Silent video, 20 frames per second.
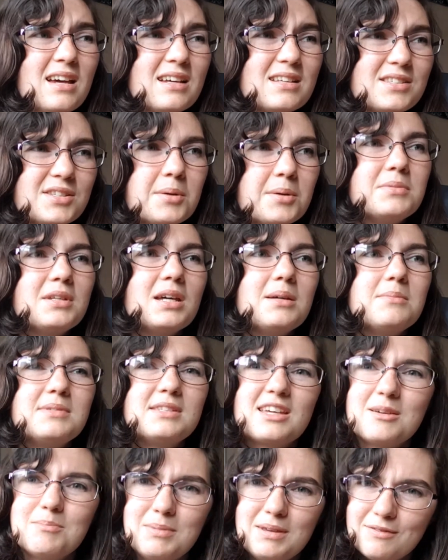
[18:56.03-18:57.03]
sometimes
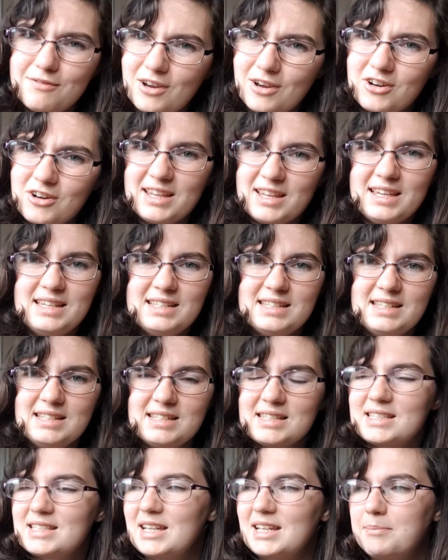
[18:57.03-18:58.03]
it can be very easy
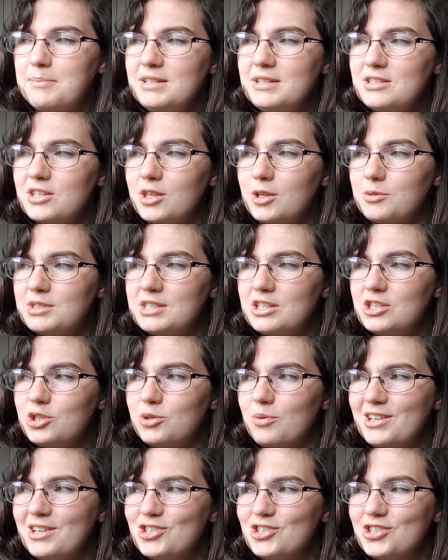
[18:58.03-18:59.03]
to slip into those
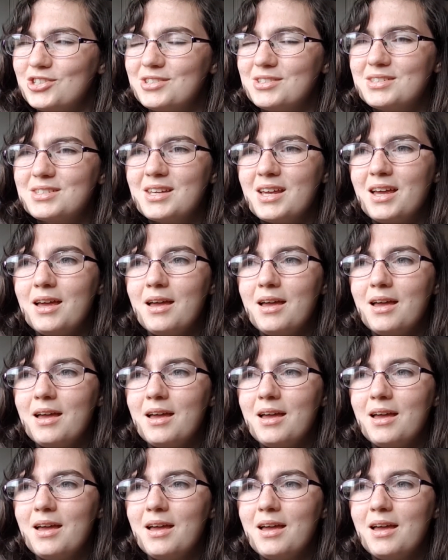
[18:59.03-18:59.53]
situations.